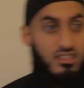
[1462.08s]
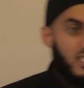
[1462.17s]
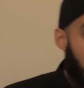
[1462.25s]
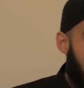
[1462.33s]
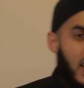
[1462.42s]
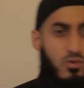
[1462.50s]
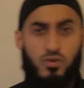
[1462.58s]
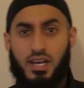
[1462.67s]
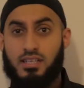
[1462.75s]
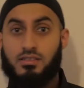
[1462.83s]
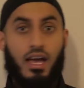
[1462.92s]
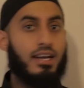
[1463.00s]
sending little
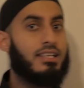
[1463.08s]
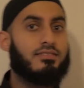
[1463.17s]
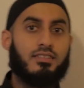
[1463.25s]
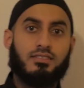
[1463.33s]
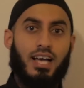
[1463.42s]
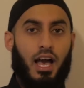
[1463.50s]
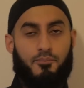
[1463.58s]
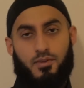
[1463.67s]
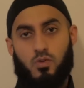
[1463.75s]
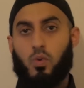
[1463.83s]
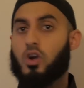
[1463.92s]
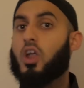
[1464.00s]
hints. And these things are
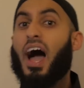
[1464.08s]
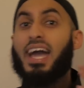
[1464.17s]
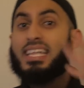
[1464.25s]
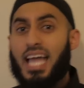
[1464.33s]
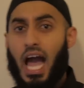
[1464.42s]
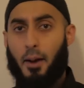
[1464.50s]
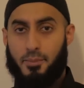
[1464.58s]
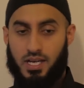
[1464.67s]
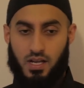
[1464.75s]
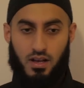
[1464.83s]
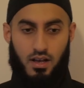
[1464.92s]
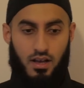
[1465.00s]
happening. Wallahi, they're
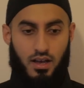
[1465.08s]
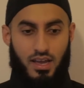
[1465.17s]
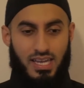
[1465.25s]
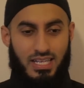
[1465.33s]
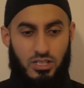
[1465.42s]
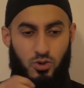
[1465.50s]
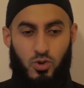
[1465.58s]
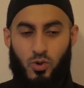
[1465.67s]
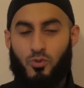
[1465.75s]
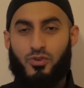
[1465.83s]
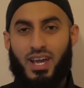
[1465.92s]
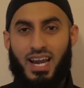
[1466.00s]
happening. And you're
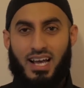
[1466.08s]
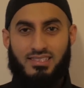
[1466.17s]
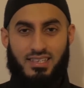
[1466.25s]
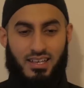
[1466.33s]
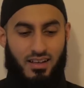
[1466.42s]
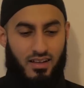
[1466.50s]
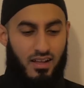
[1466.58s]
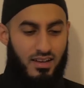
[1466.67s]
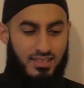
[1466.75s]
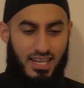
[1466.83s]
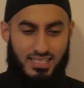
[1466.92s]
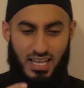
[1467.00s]
not realizing
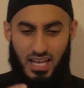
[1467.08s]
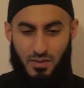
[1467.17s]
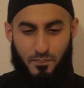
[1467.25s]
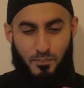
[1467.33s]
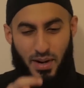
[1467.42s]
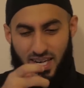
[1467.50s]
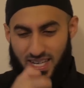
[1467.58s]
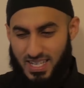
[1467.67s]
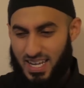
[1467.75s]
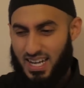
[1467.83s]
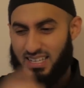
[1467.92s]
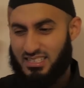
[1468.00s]
that
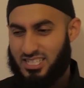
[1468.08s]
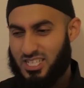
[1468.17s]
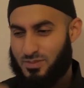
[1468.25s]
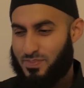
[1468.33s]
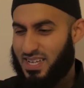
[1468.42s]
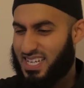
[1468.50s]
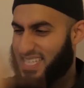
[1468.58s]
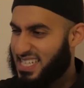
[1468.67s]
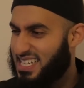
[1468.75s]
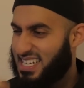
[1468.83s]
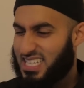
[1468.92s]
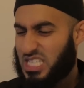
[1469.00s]
barakah is just being
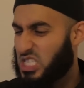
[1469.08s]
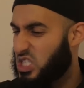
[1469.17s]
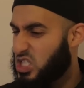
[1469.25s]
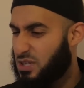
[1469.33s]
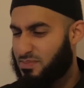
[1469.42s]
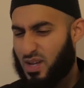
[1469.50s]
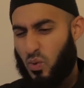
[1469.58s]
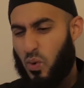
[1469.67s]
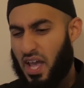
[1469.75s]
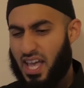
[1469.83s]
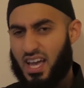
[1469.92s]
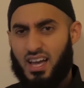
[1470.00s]
stripped
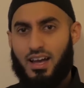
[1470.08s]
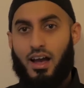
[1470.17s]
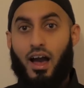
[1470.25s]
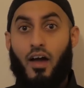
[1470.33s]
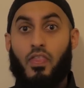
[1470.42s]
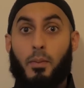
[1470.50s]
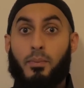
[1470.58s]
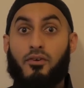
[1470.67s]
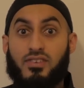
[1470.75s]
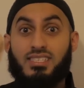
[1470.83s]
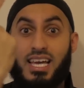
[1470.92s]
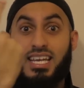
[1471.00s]
away. And the
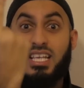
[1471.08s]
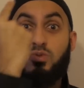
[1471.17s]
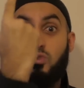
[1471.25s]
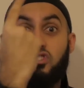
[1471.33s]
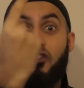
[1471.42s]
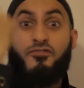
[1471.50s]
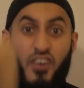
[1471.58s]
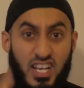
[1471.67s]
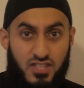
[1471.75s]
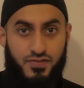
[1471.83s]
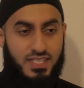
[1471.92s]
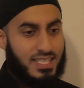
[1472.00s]
Prophet said this was the
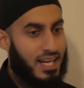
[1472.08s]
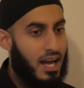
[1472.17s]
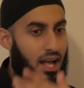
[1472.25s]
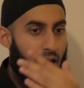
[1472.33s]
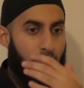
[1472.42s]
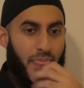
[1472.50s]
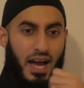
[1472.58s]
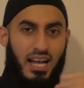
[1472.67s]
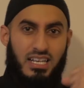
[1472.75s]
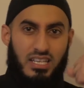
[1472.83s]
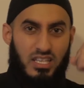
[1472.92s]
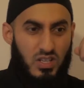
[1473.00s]
first fitna that
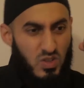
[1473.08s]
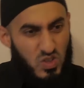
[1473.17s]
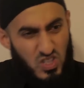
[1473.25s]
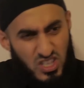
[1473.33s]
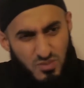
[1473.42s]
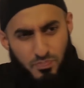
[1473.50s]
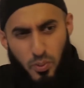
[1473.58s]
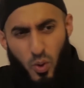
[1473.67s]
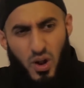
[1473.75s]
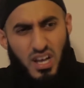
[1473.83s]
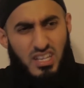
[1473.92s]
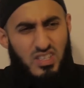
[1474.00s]

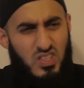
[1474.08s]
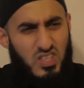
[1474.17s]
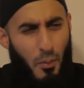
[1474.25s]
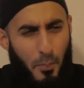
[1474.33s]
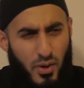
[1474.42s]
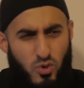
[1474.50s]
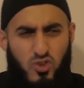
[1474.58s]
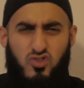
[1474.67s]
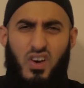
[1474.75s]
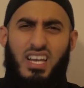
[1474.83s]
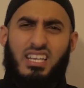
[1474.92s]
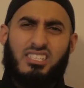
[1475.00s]
put the Banu
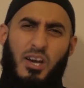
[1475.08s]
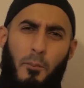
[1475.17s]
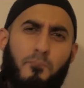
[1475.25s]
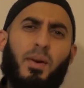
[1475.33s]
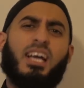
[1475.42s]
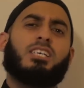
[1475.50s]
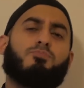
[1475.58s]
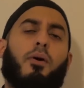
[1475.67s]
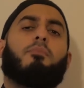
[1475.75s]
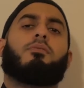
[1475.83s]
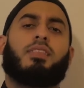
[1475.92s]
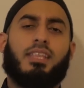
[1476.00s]
Israel into the biggest
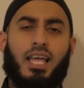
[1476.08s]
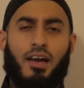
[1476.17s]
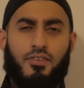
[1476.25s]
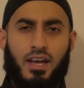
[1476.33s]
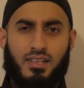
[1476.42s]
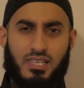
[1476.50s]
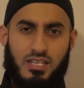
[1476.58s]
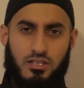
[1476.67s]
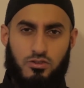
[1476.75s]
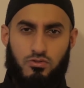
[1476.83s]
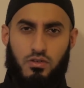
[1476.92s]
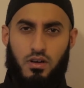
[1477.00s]
problem that they ever entered
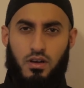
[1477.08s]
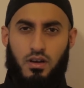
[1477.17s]
into.